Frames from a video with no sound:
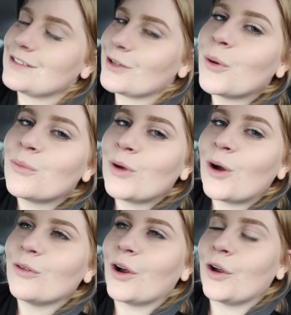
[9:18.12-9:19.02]

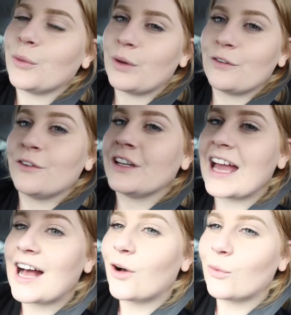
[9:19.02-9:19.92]
tomorrow. But for
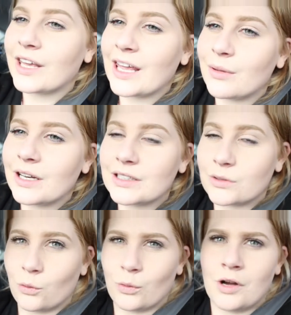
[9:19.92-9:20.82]
now, we're keeping this.
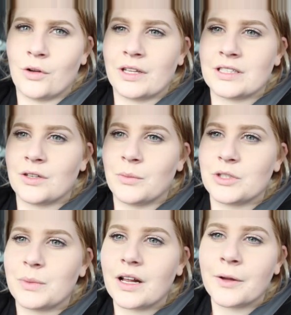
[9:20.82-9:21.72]
Whoa, that's so
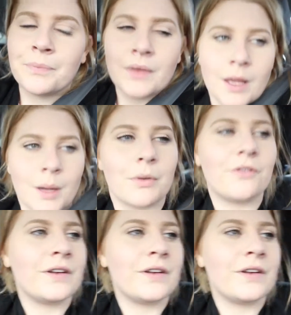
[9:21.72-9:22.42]
much better. But